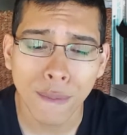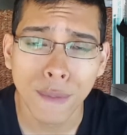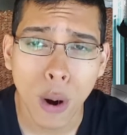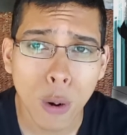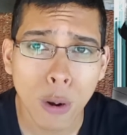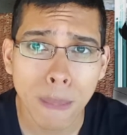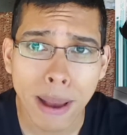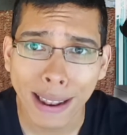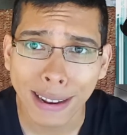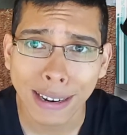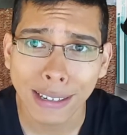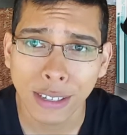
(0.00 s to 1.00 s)
vocal
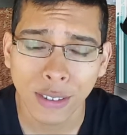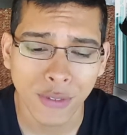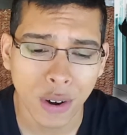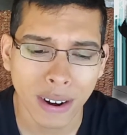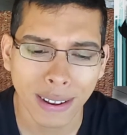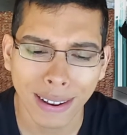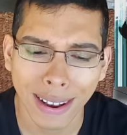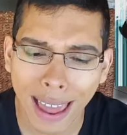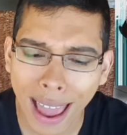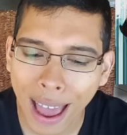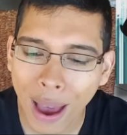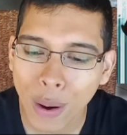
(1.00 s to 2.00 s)
melodies. It's very
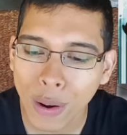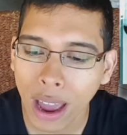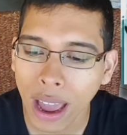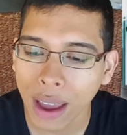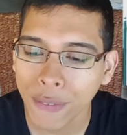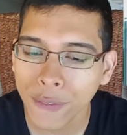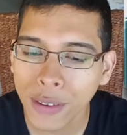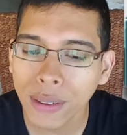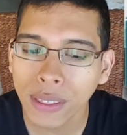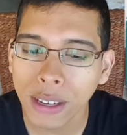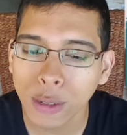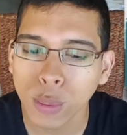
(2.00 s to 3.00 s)
loud. I feel
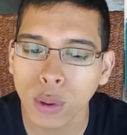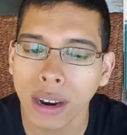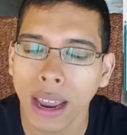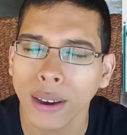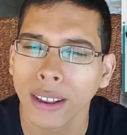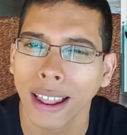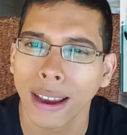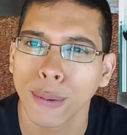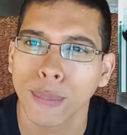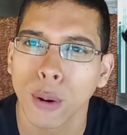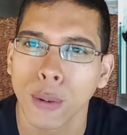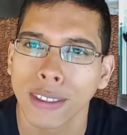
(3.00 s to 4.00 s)
this one I could like
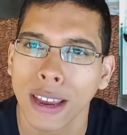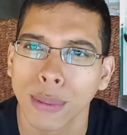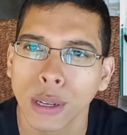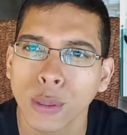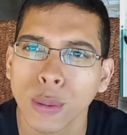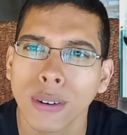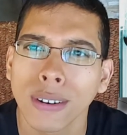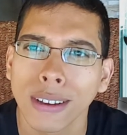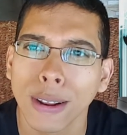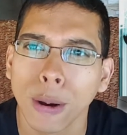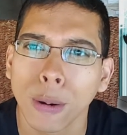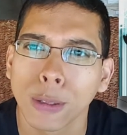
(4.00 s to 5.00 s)
more with them. This one,
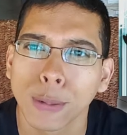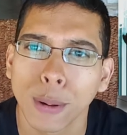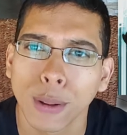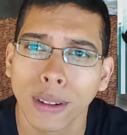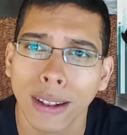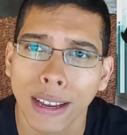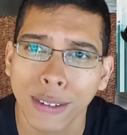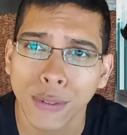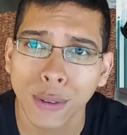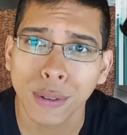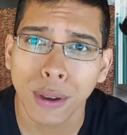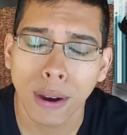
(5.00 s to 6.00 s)
you know, it's better than the last
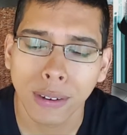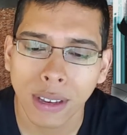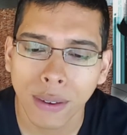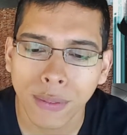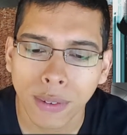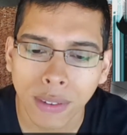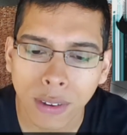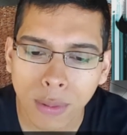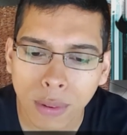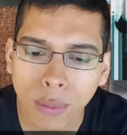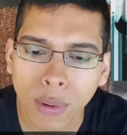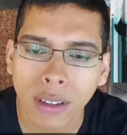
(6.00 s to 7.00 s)
few songs. I feel this
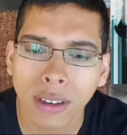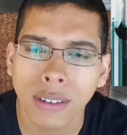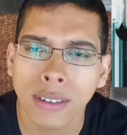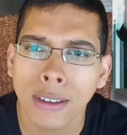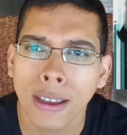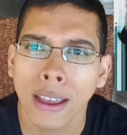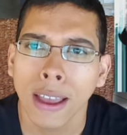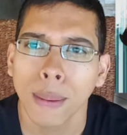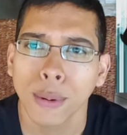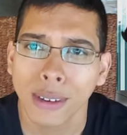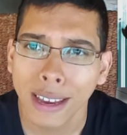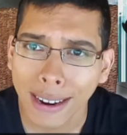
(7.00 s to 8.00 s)
one really is
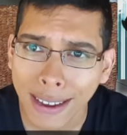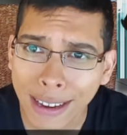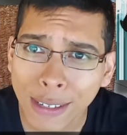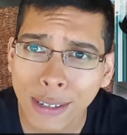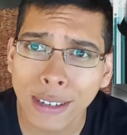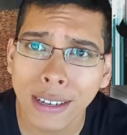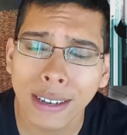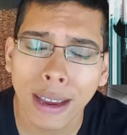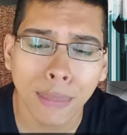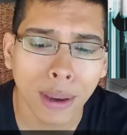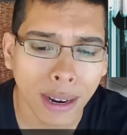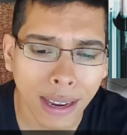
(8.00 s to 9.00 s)
getting into it.
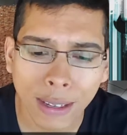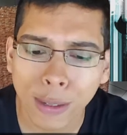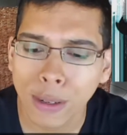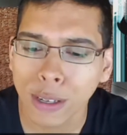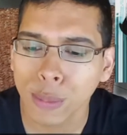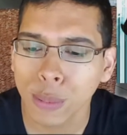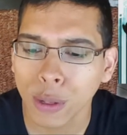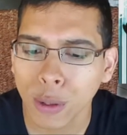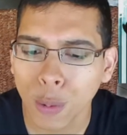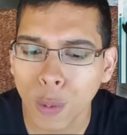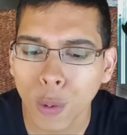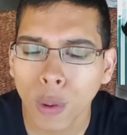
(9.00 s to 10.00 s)
I'm getting into it. It's pretty
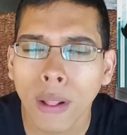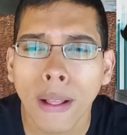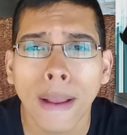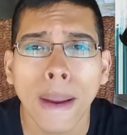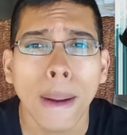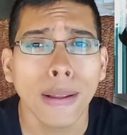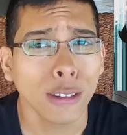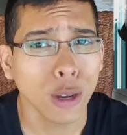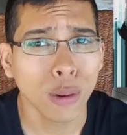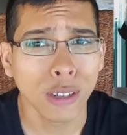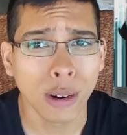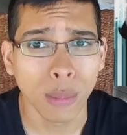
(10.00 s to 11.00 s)
cool. Let's
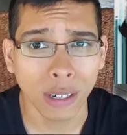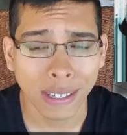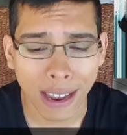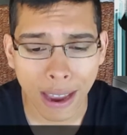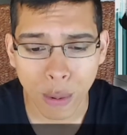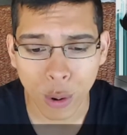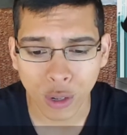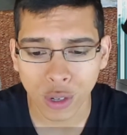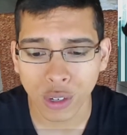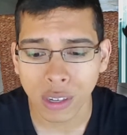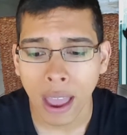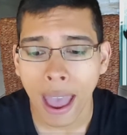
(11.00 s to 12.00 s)
go into number 10, which
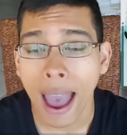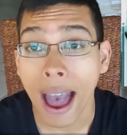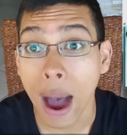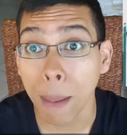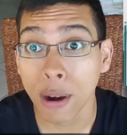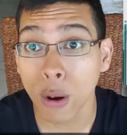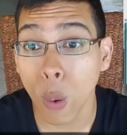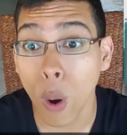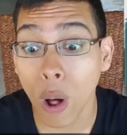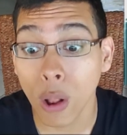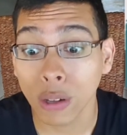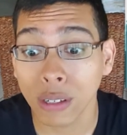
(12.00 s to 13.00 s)
is How Many
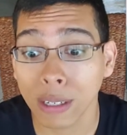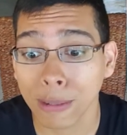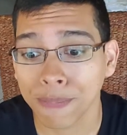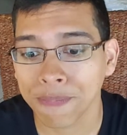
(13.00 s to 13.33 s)
Walls.